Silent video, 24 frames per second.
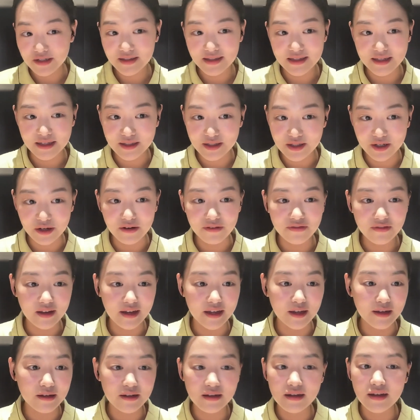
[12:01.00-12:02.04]
that serve
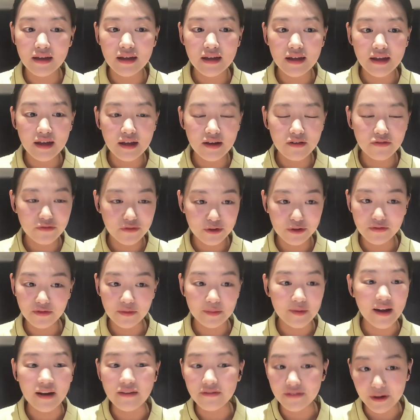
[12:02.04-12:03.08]
like food from
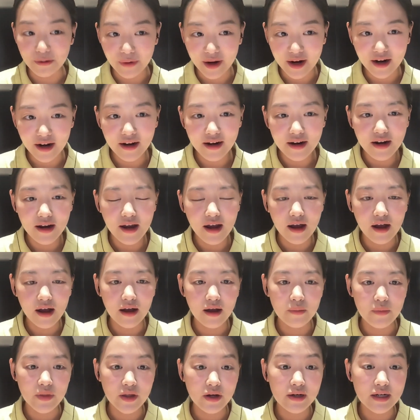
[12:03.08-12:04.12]
everywhere.
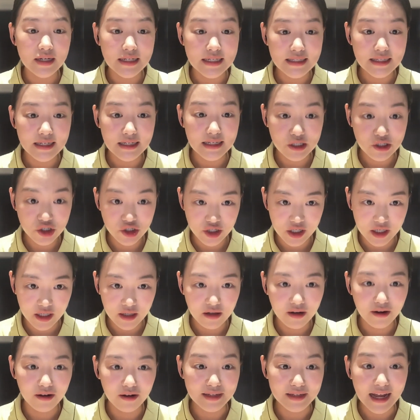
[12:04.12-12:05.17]
There is a street
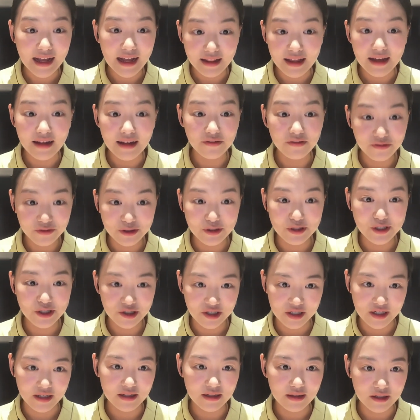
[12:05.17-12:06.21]
called Halal Food
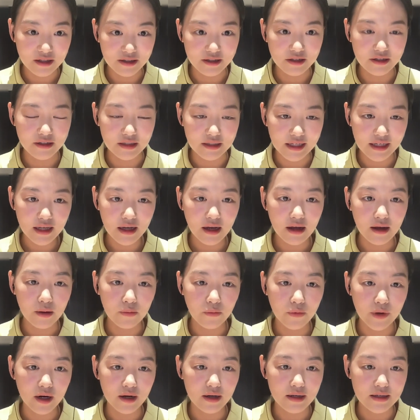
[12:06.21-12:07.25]
Street, literally,
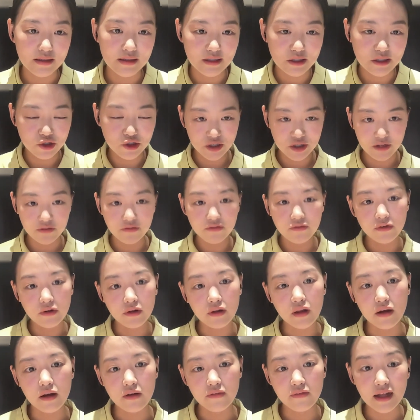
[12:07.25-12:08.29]
where it's a street full
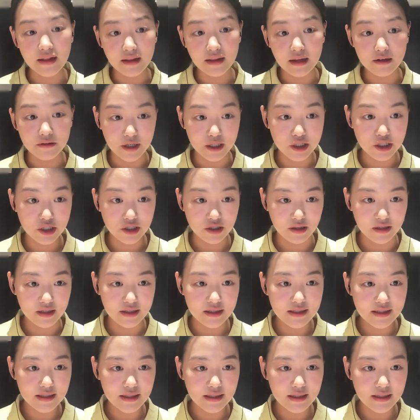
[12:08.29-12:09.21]
of halal restaurants.